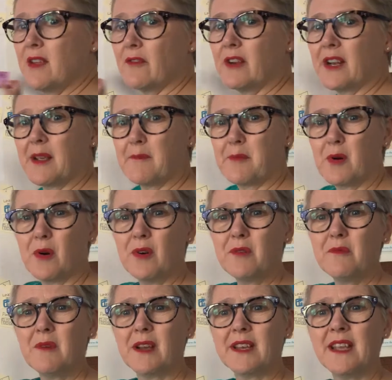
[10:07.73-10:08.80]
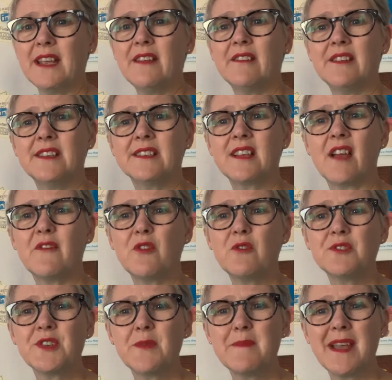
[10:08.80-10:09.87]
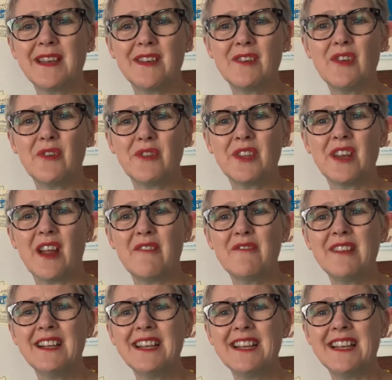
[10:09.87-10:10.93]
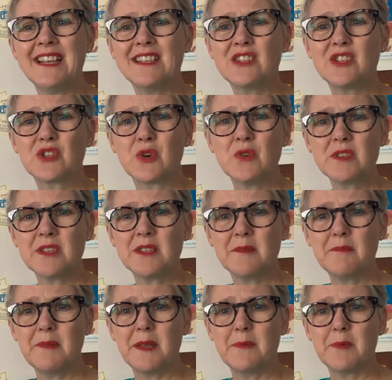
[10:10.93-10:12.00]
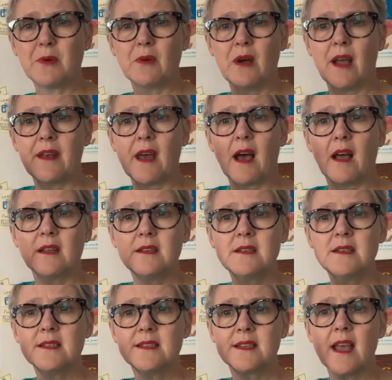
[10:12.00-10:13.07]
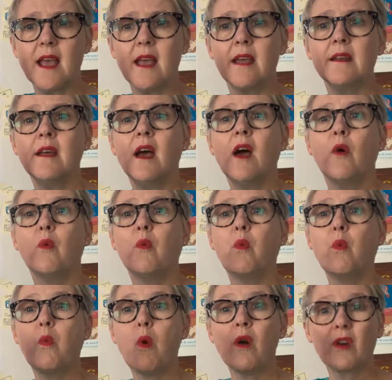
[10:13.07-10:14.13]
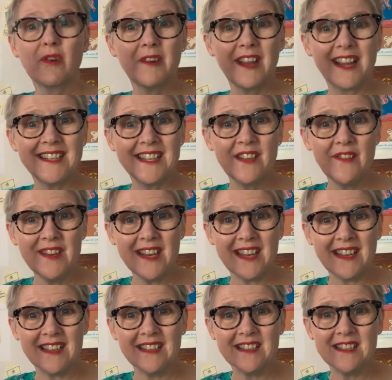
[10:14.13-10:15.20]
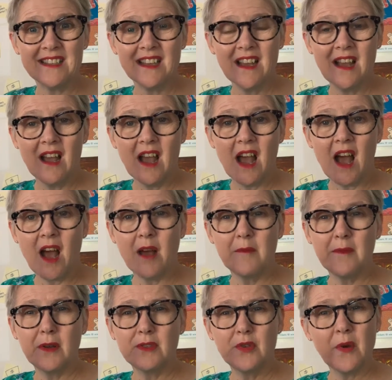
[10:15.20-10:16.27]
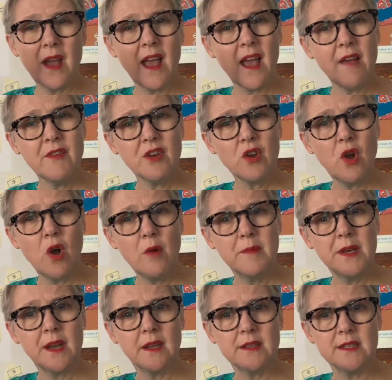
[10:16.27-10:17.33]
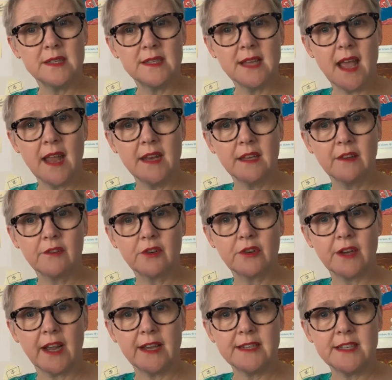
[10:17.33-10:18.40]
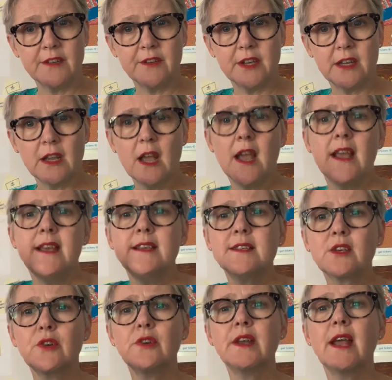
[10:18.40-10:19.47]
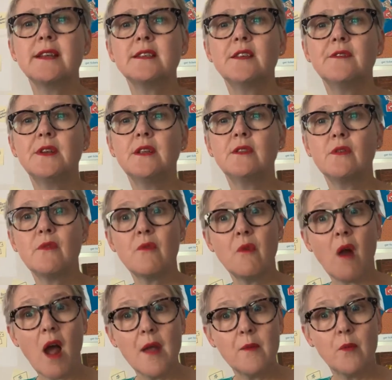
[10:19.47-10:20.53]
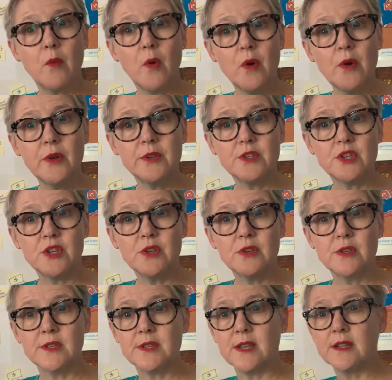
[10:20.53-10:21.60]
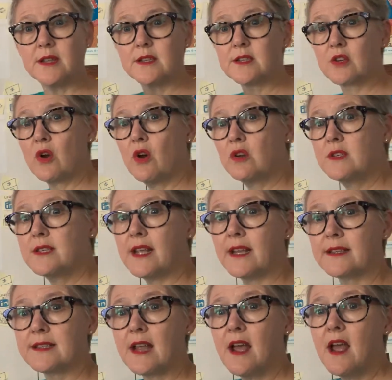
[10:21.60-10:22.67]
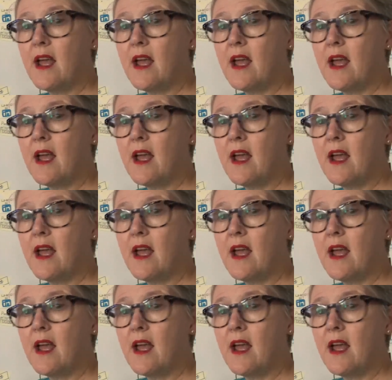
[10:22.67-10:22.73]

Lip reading: a really important one here is I've also made a note that I really need to talk to some people and understand what creativity is. Do I have a common understanding of creativity? Is creativity the right word to use in this context?